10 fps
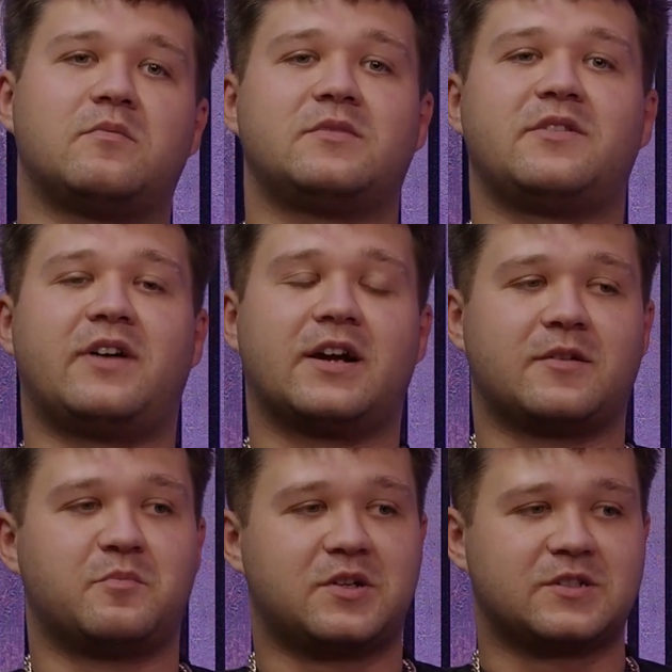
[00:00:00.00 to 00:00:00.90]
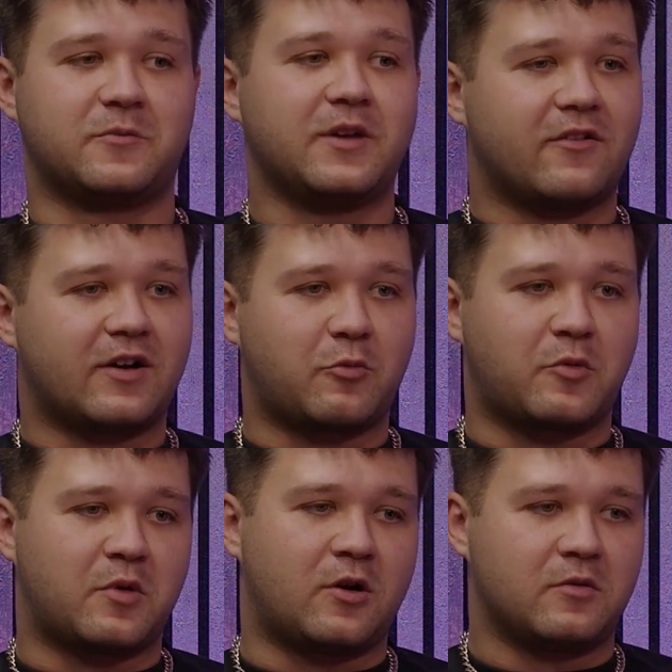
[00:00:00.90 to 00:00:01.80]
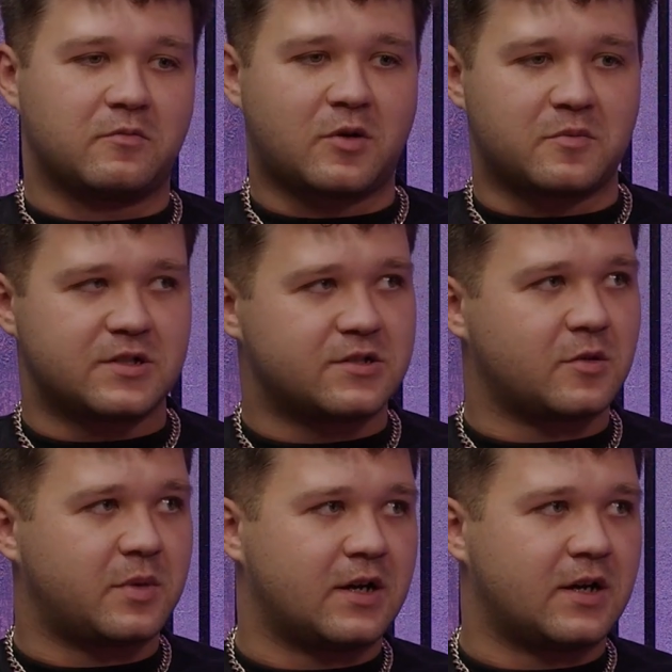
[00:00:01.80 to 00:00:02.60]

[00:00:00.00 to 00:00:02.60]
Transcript: if I can possibly have, I want more competition, the better.